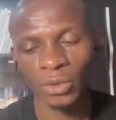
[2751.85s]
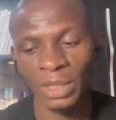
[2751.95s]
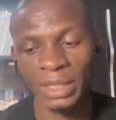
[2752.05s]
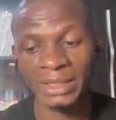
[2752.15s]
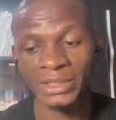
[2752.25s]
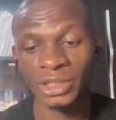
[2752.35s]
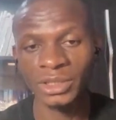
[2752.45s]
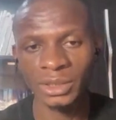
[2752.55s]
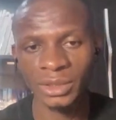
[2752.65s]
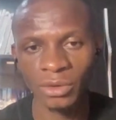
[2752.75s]
When that
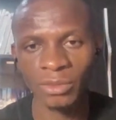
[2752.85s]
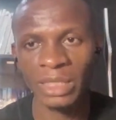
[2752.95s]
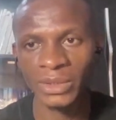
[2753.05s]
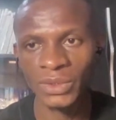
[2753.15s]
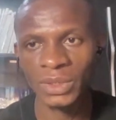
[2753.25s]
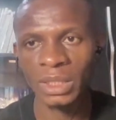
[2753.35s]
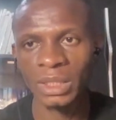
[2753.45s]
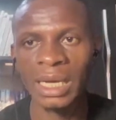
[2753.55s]
changes, go back to say,